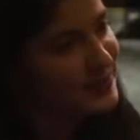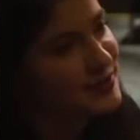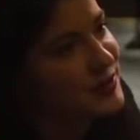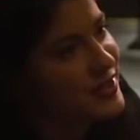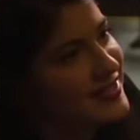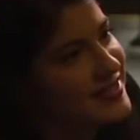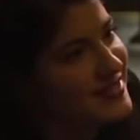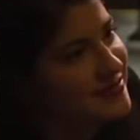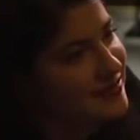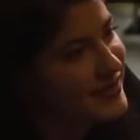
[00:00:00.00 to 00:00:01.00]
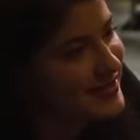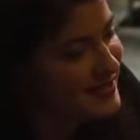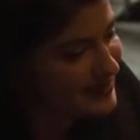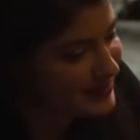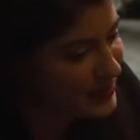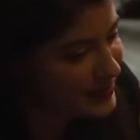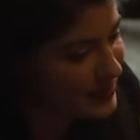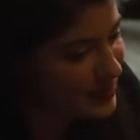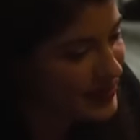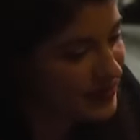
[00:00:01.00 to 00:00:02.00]
The lore of the original season deepens,
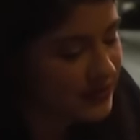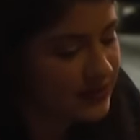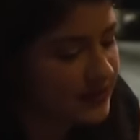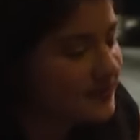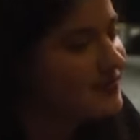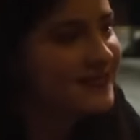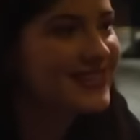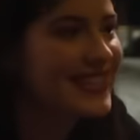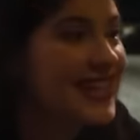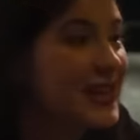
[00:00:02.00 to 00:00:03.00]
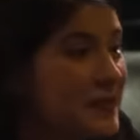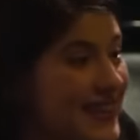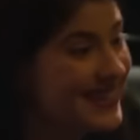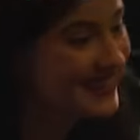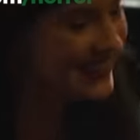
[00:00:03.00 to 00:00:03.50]
established characters die, and there's